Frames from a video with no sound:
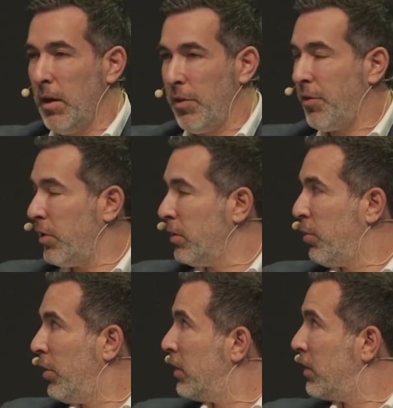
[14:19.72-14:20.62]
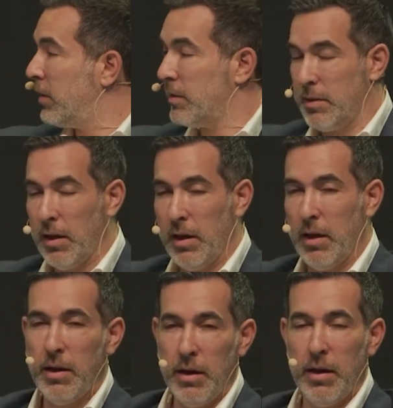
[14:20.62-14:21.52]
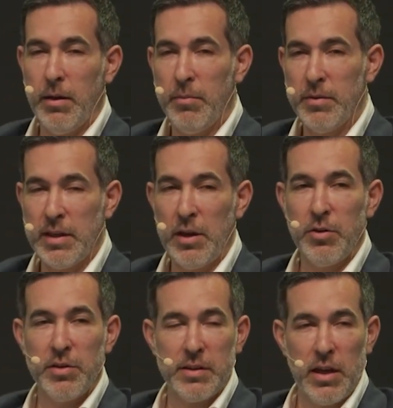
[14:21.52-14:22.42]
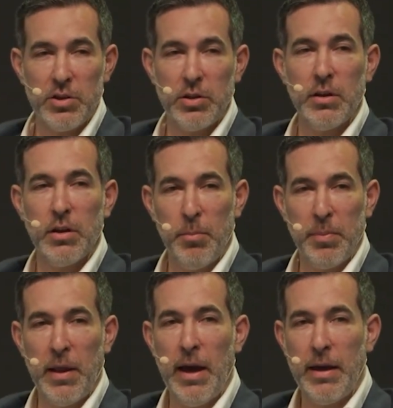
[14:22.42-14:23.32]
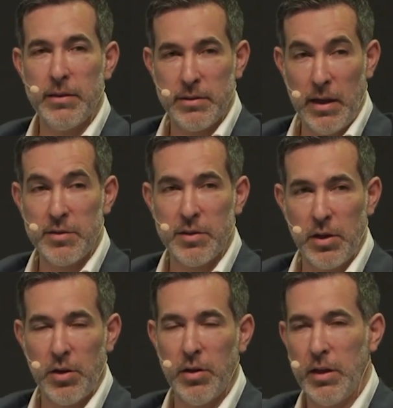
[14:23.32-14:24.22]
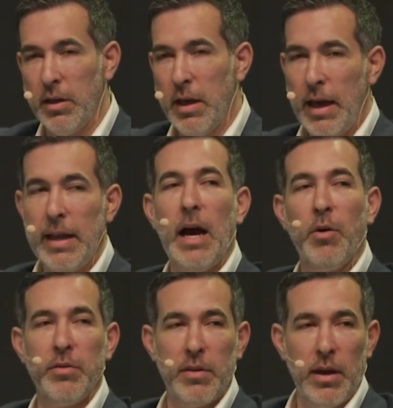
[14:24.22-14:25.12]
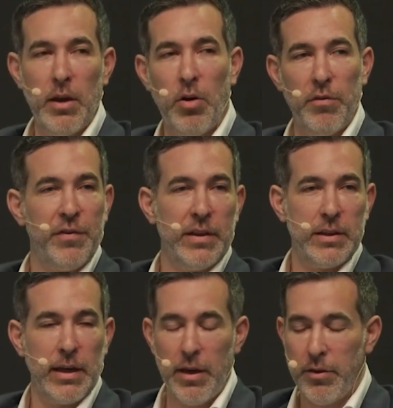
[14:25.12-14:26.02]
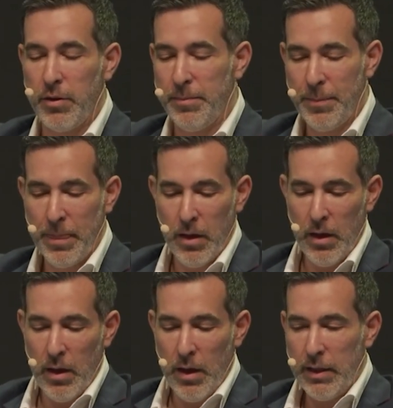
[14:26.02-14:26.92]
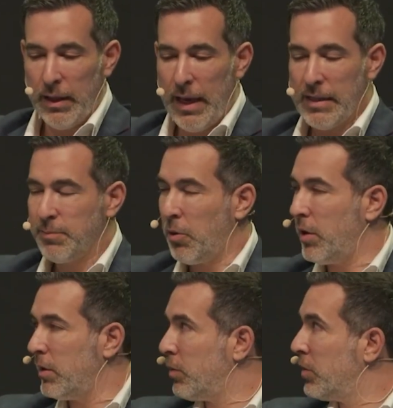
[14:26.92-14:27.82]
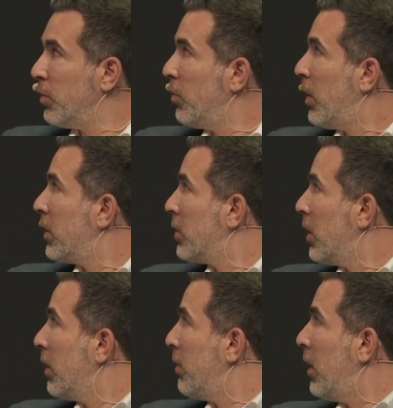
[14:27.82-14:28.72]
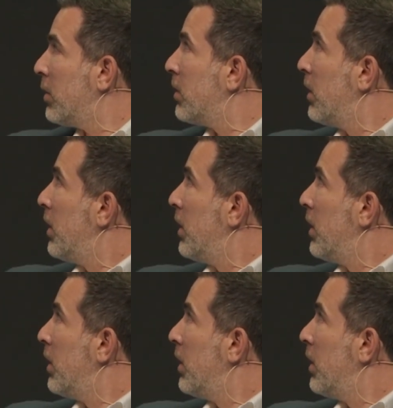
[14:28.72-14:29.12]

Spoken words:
Third point is the standardization, compliance, and security, and how do they all fit together? The last point, which we want to talk about,